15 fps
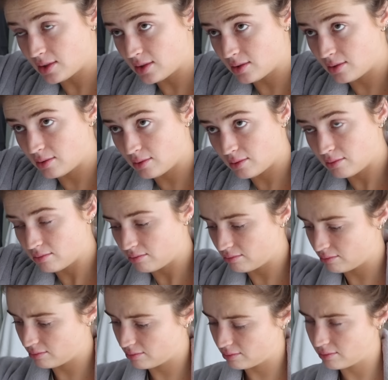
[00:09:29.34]

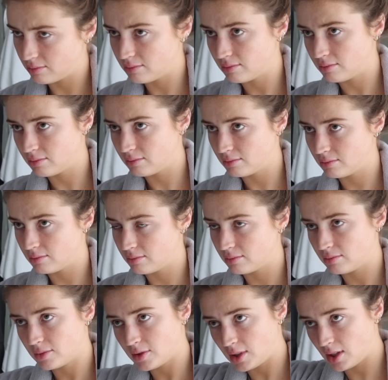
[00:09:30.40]
to,
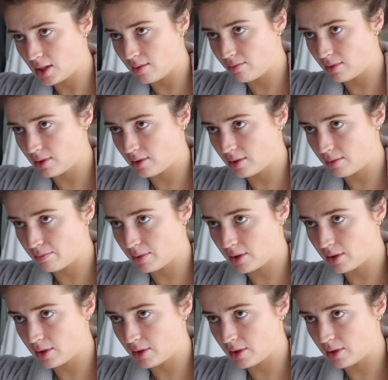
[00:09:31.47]
do I keep the clip